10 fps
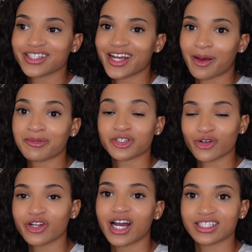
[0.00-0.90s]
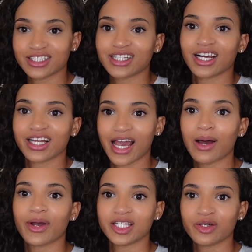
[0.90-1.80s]
and I'm gonna show you guys exactly
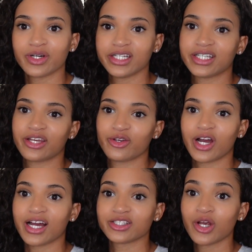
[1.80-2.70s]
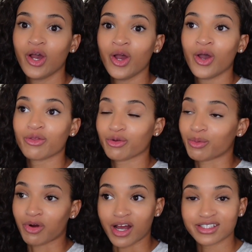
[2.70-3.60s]
how I do it and take you guys through the
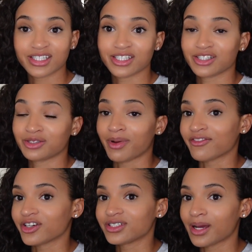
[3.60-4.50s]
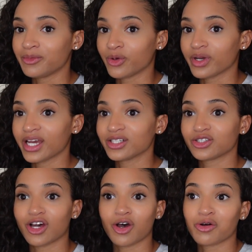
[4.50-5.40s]
process. This is my first time doing it,
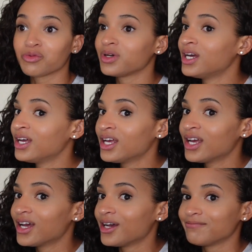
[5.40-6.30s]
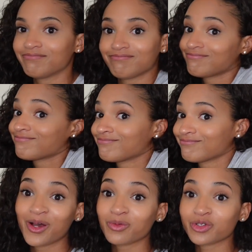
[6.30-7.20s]
so
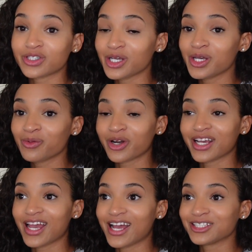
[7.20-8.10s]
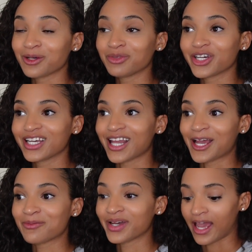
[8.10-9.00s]
we'll see what it ends up looking
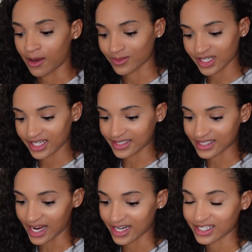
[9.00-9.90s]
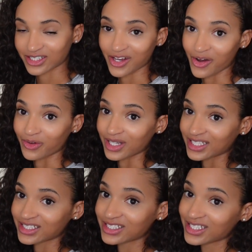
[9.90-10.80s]
like. But yeah, I'm really excited, so
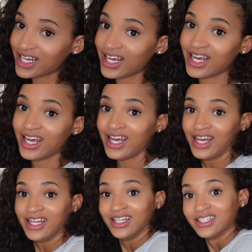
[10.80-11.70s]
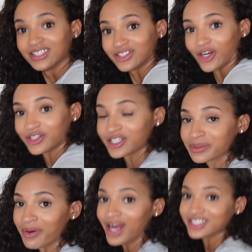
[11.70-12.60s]
let's start
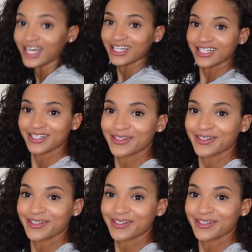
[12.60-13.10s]
this project.